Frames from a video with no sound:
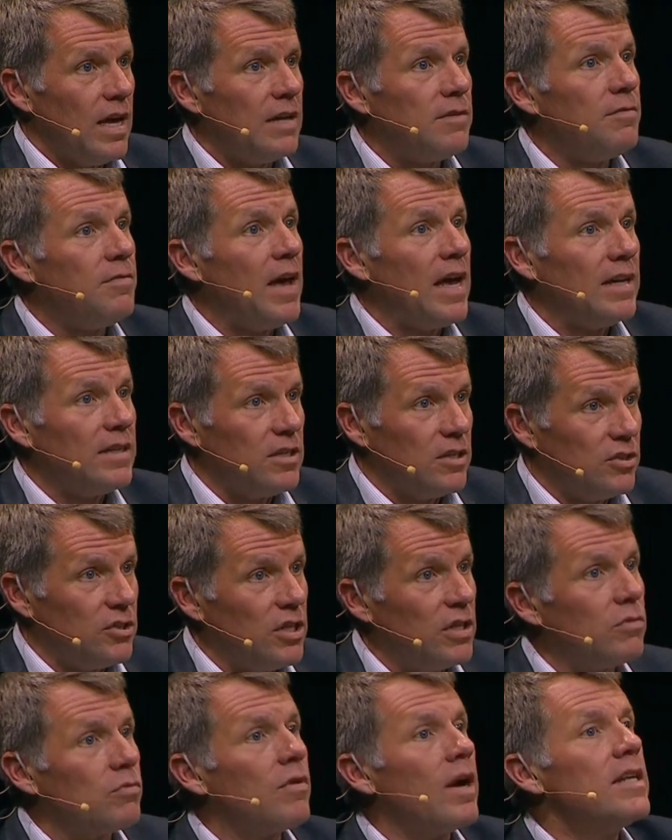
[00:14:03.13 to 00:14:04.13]
advantage
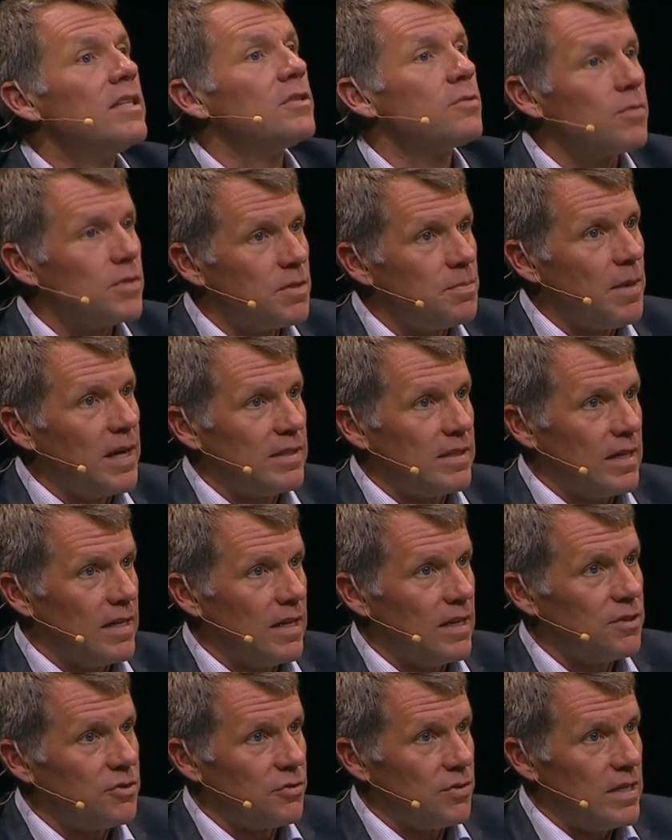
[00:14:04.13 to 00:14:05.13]
in rights respecting
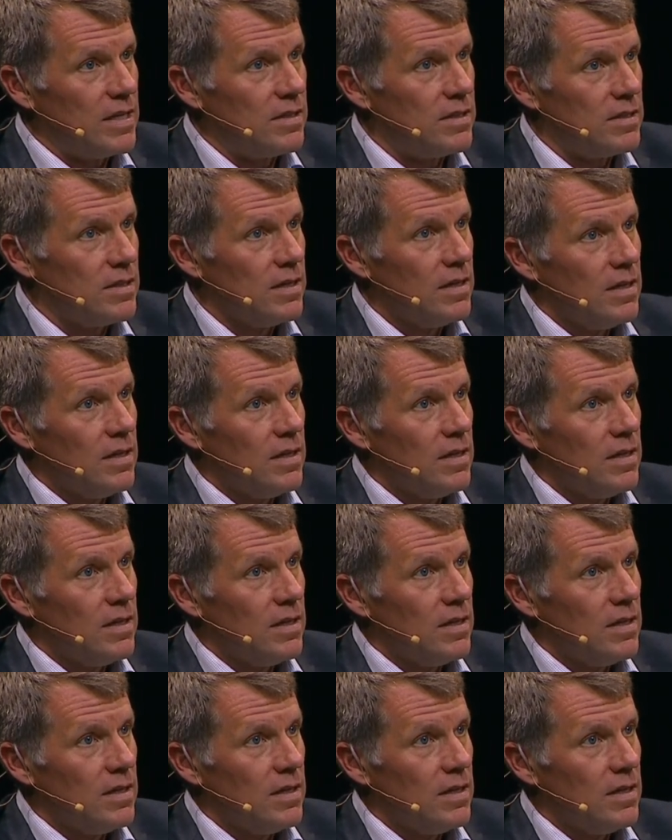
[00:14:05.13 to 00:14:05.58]
countries,